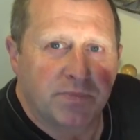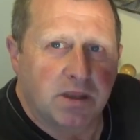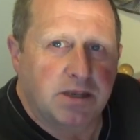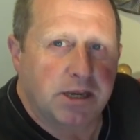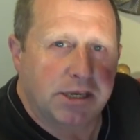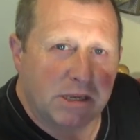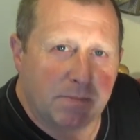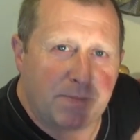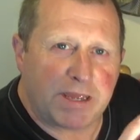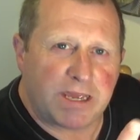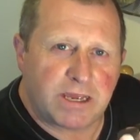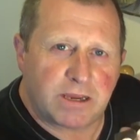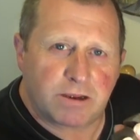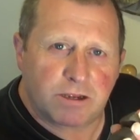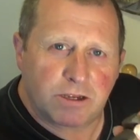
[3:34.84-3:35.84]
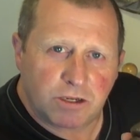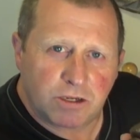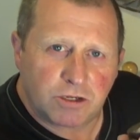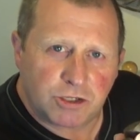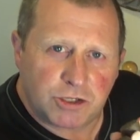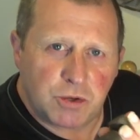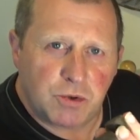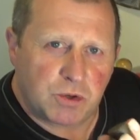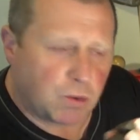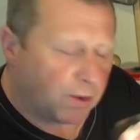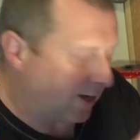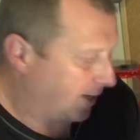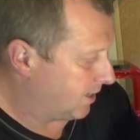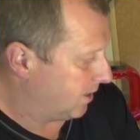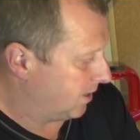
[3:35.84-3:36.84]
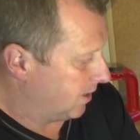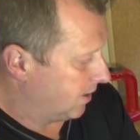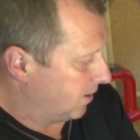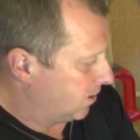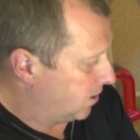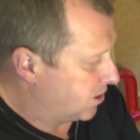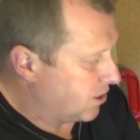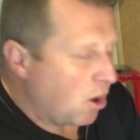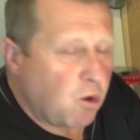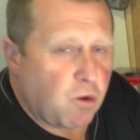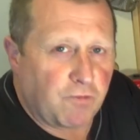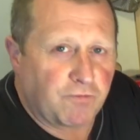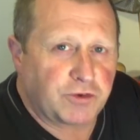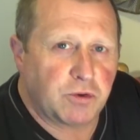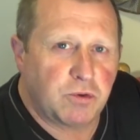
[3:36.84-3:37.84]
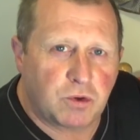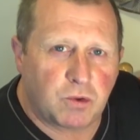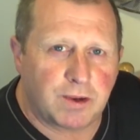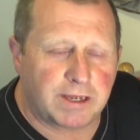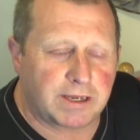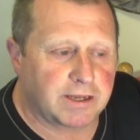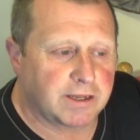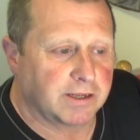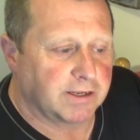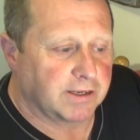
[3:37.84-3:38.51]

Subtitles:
disappear too quick, dissolve too quick,